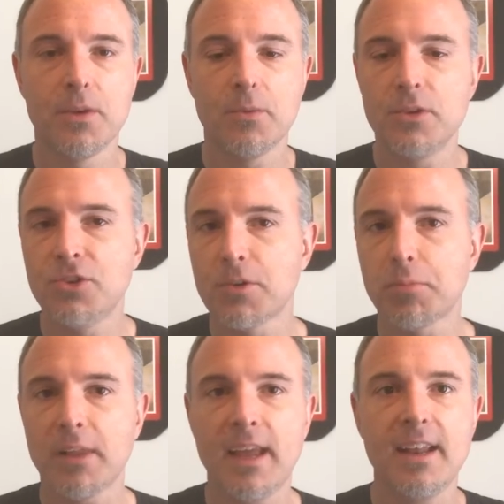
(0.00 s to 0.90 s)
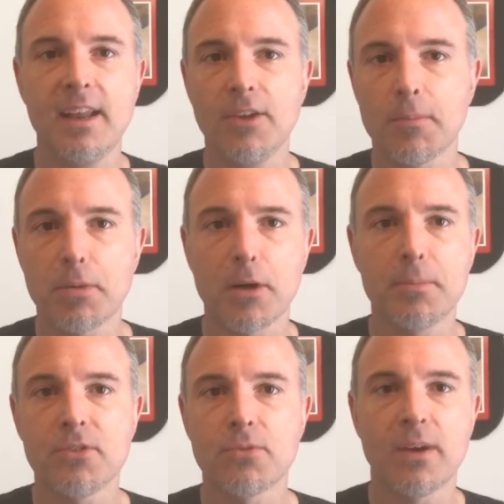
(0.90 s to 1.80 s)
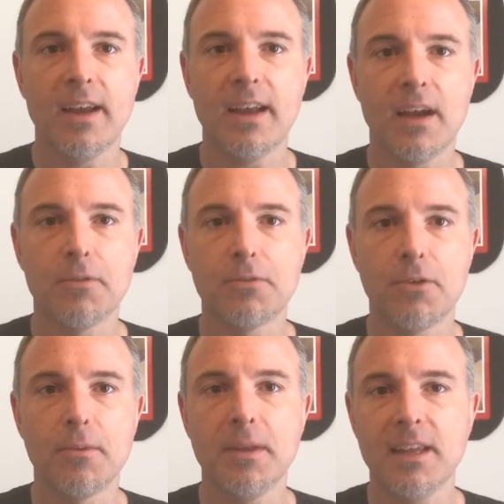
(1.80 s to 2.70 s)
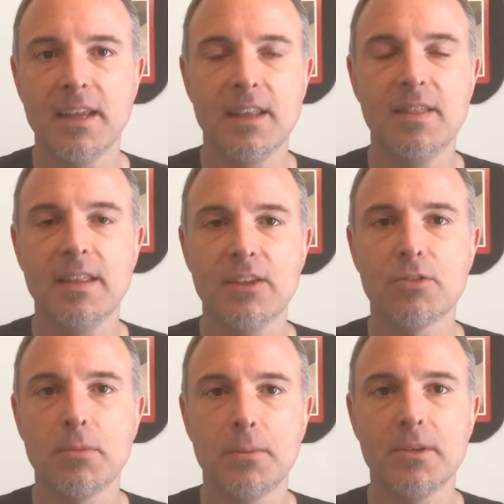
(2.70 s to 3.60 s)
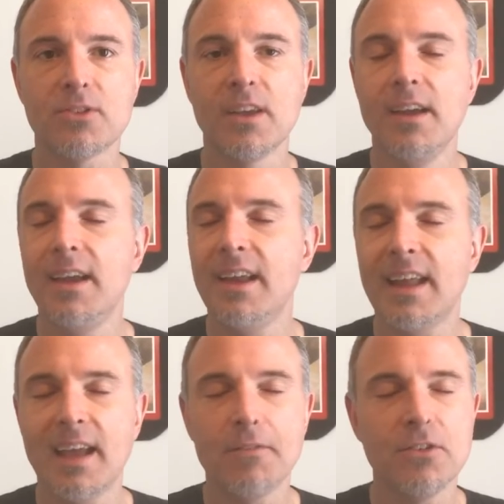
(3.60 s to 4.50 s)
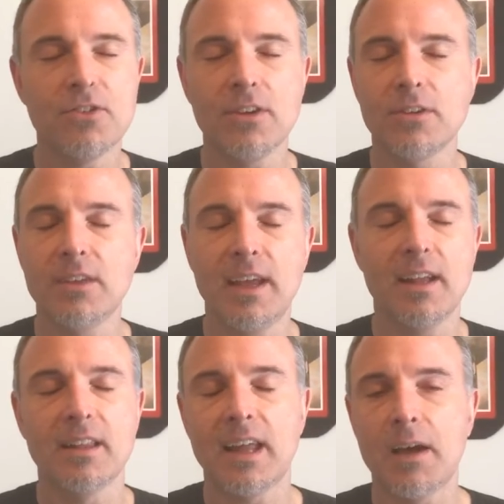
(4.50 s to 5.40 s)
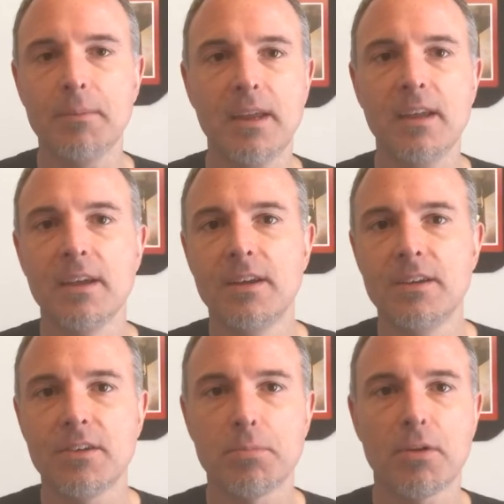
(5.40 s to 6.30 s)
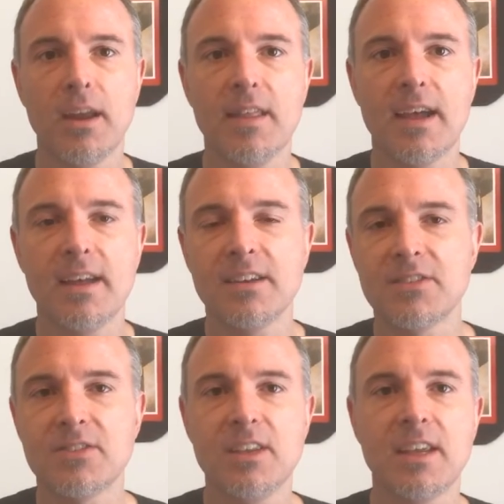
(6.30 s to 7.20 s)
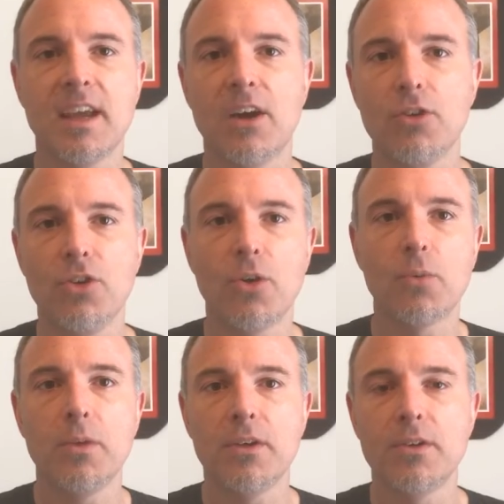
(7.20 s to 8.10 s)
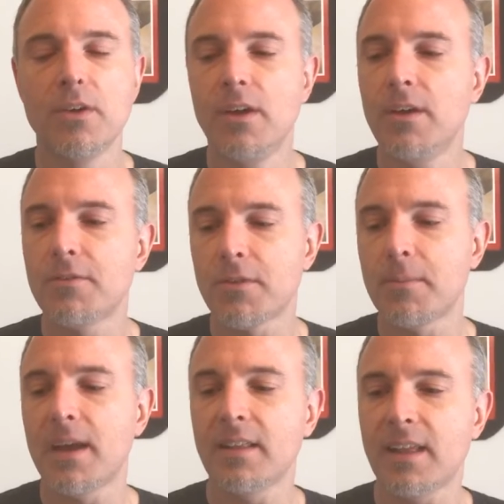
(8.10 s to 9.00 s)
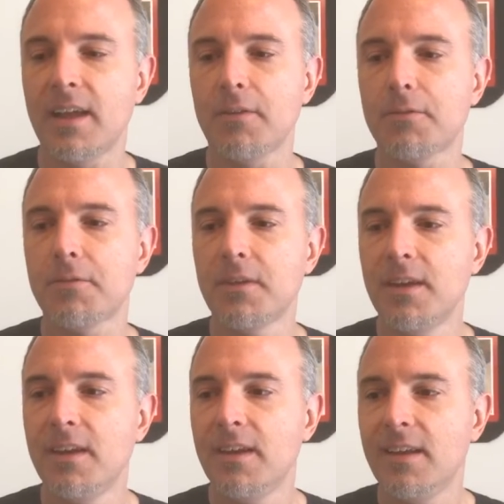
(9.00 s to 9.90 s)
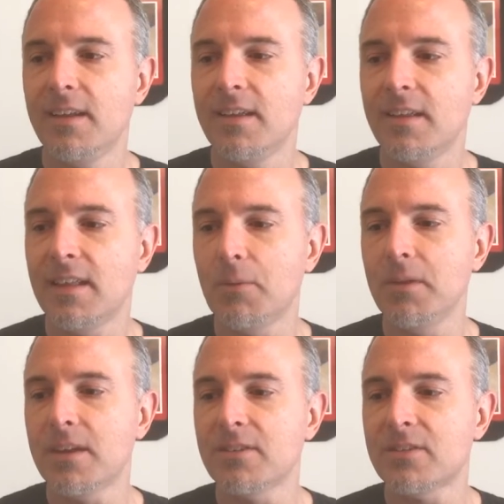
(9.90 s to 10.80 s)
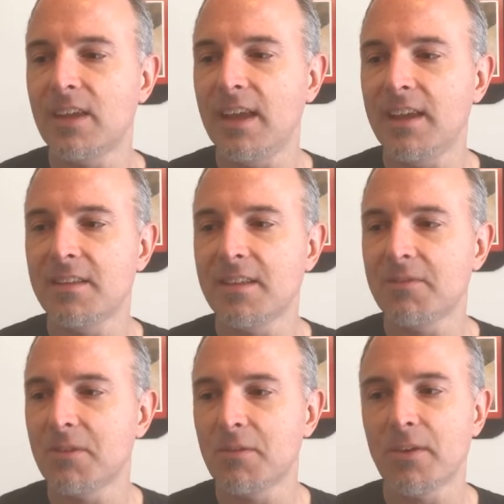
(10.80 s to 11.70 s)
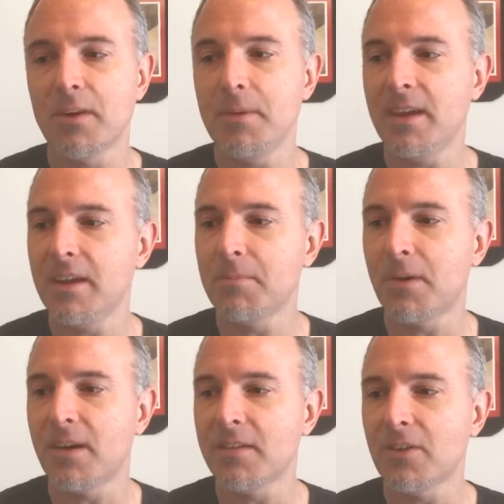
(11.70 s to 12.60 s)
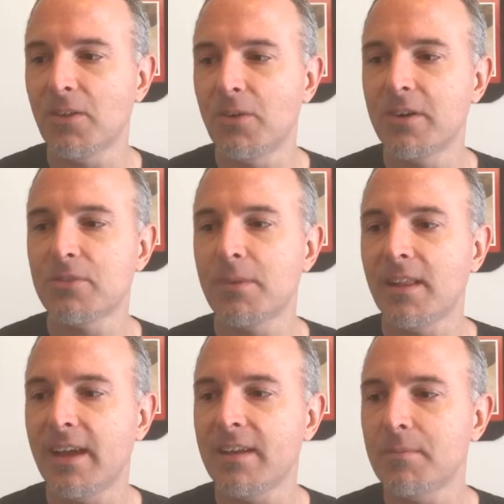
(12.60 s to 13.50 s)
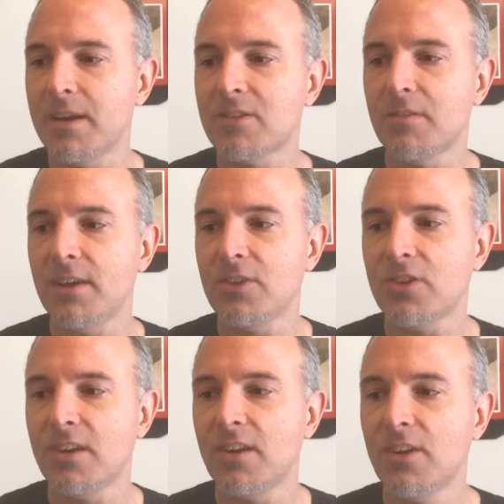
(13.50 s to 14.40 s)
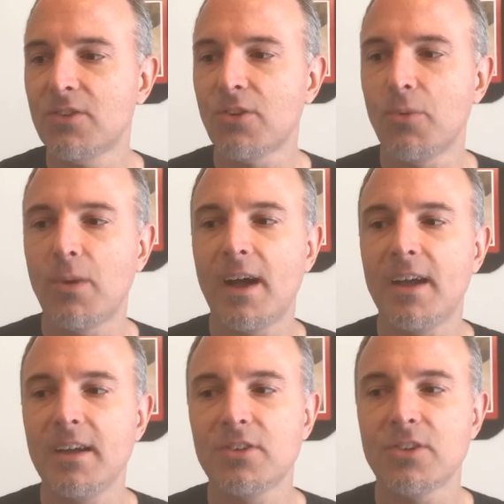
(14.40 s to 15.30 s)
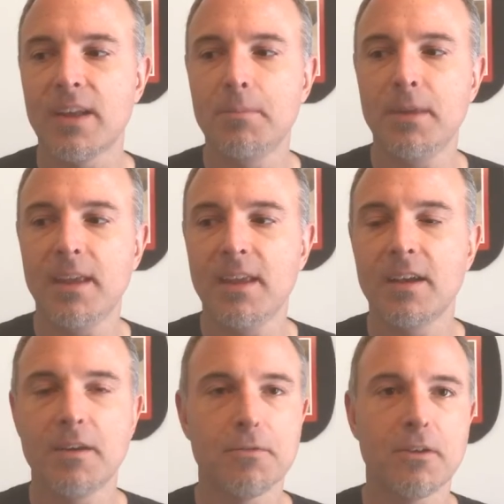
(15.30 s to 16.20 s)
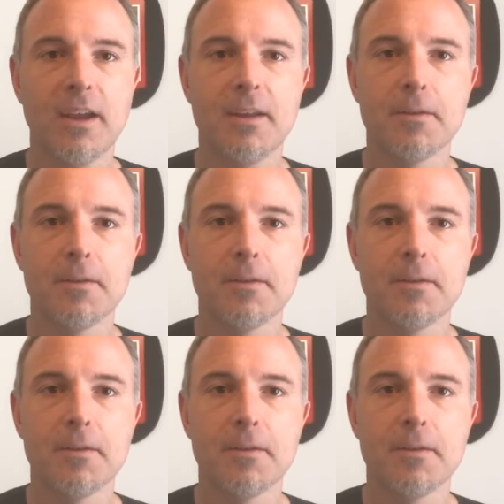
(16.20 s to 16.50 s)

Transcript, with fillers: What is your plan and your purpose right now for me in these moments? And every single day, allow me to pray that and to seek out your will for my life that we can say for the very beginning part, the Lord is my light, and my salvation, so why should I be afraid?